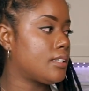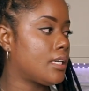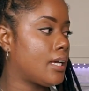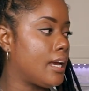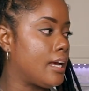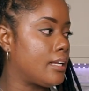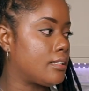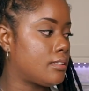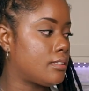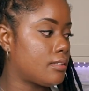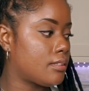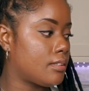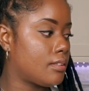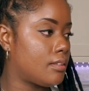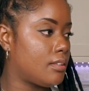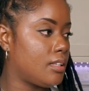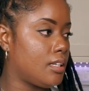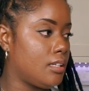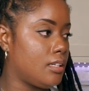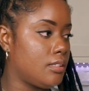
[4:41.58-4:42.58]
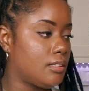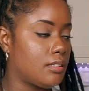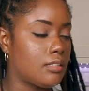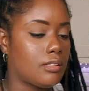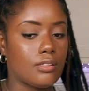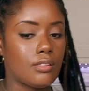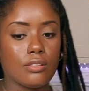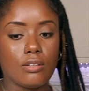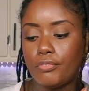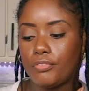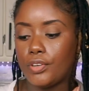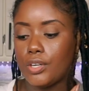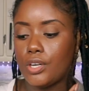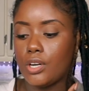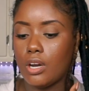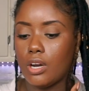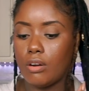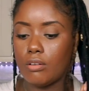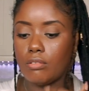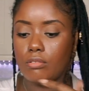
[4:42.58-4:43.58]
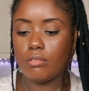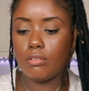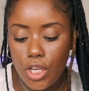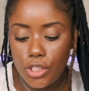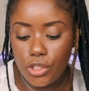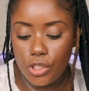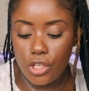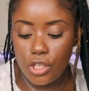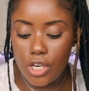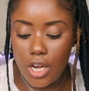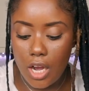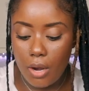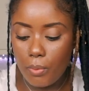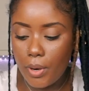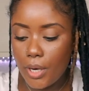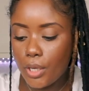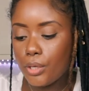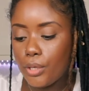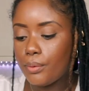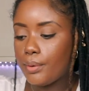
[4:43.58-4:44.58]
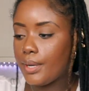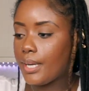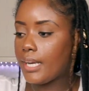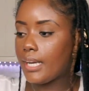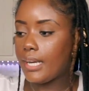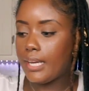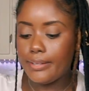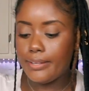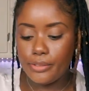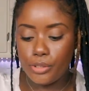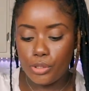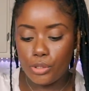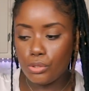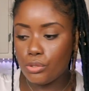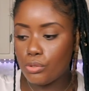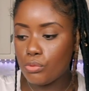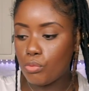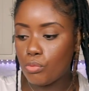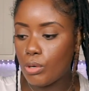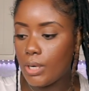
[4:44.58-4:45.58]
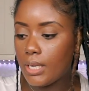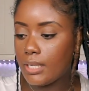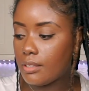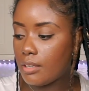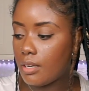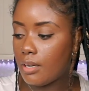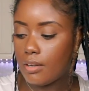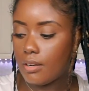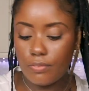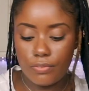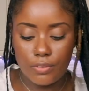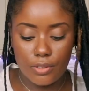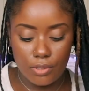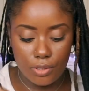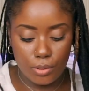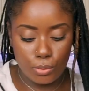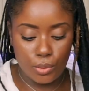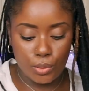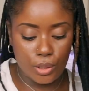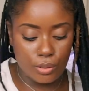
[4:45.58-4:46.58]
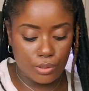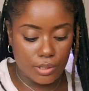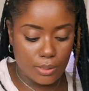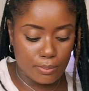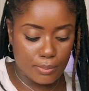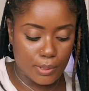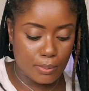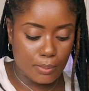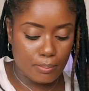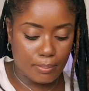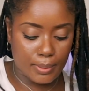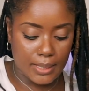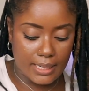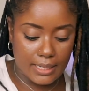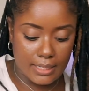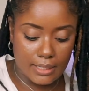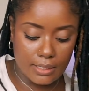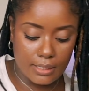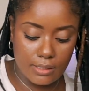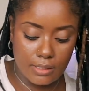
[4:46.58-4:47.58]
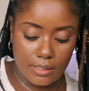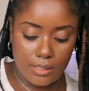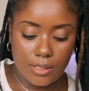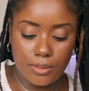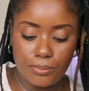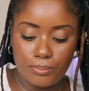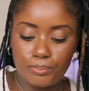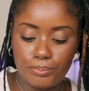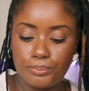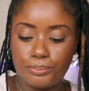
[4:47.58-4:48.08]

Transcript: to get these for now. So now we're going into one of the reusable bags.